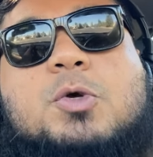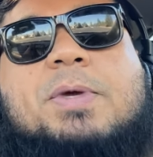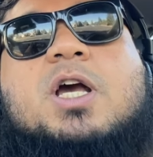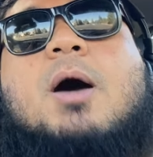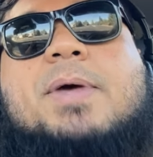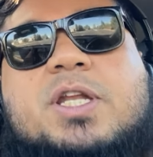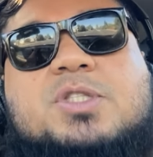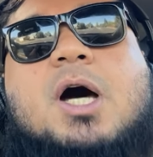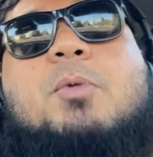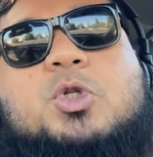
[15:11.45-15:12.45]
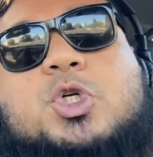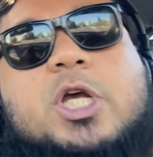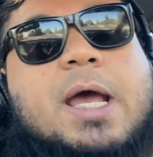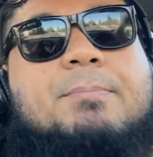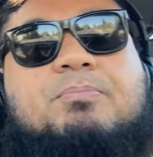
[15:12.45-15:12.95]
to becoming a double
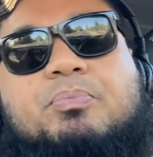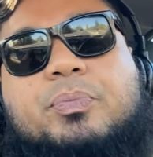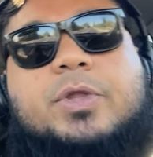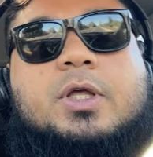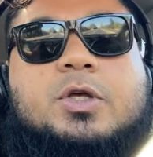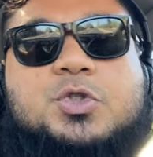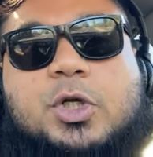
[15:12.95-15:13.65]
champ.